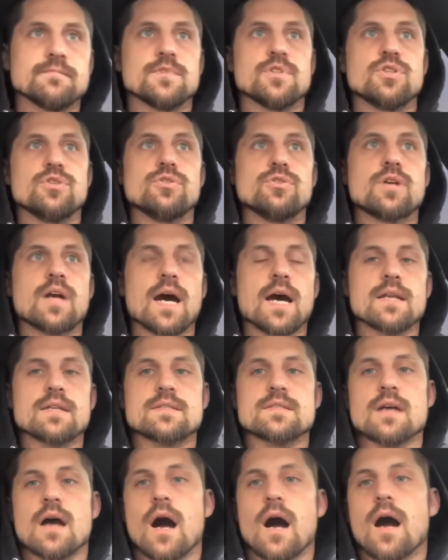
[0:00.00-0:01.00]
you got to
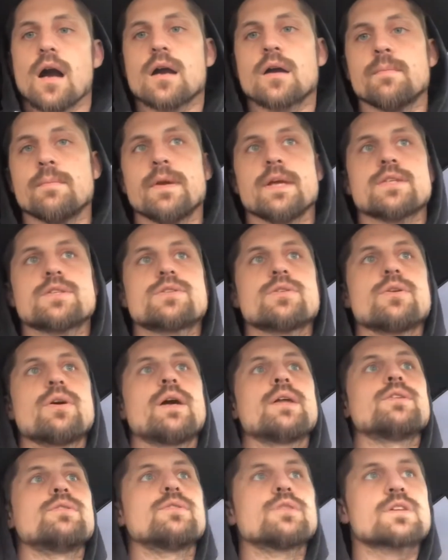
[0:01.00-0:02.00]
talk them into
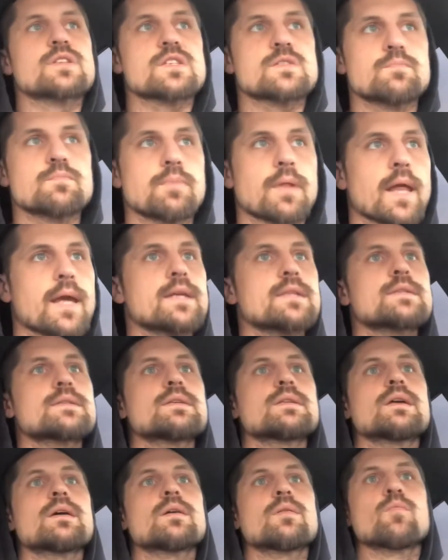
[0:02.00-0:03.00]
it, and you explain
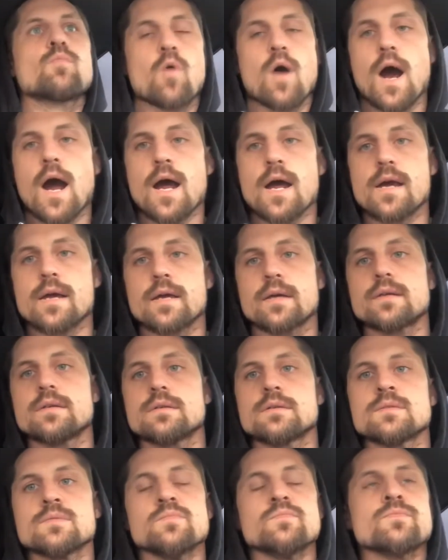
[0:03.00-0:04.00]
to them why
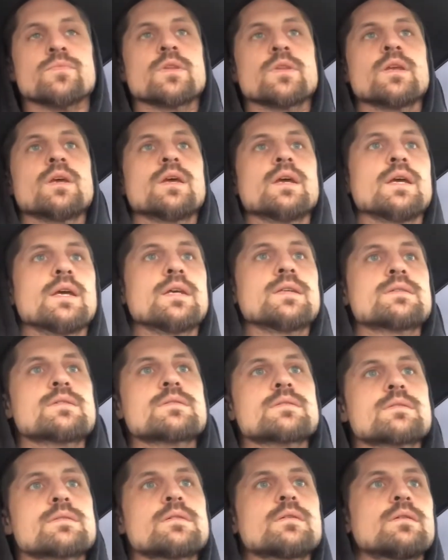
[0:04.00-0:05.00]

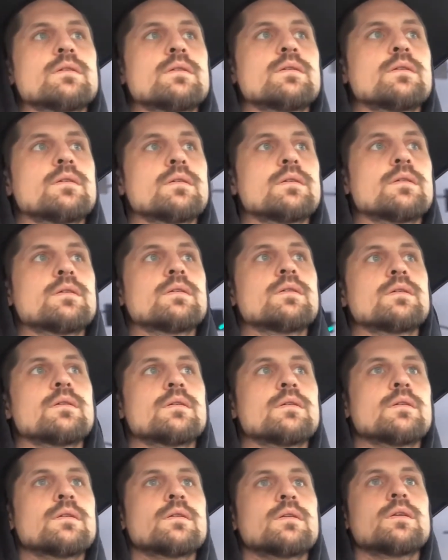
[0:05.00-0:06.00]
it's
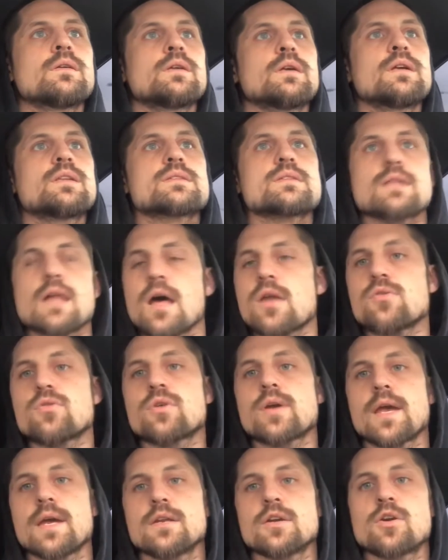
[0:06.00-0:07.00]
not
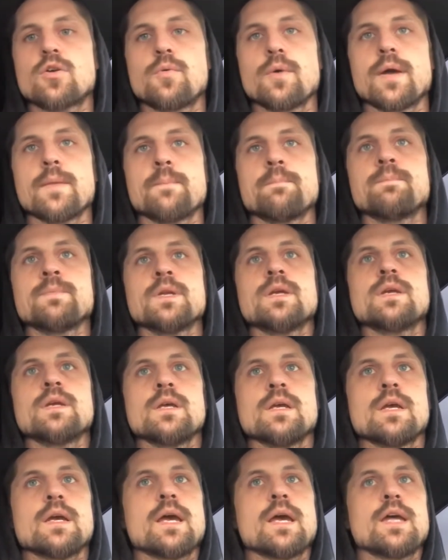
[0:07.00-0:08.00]
okay to quit.
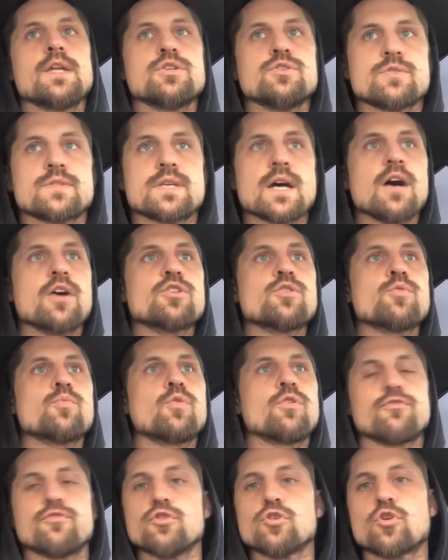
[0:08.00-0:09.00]
And you tell them,
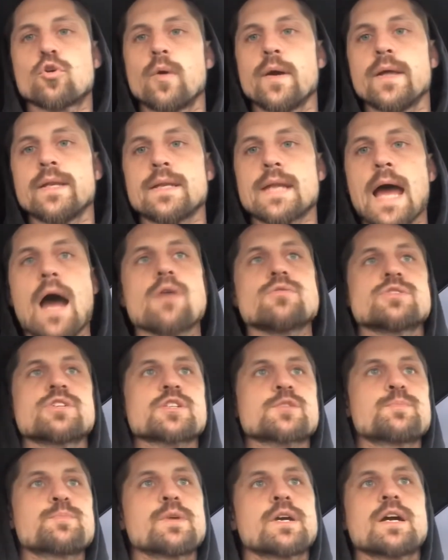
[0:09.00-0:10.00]
well, if you quit now
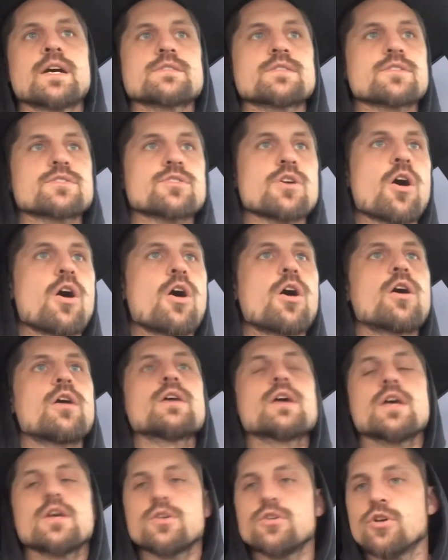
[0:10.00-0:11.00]
just because it's
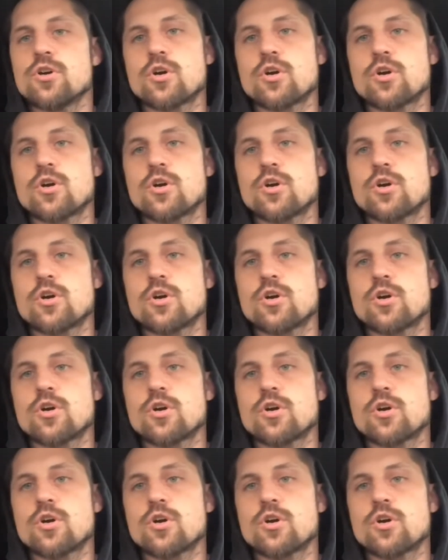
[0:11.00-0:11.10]
hard, you'll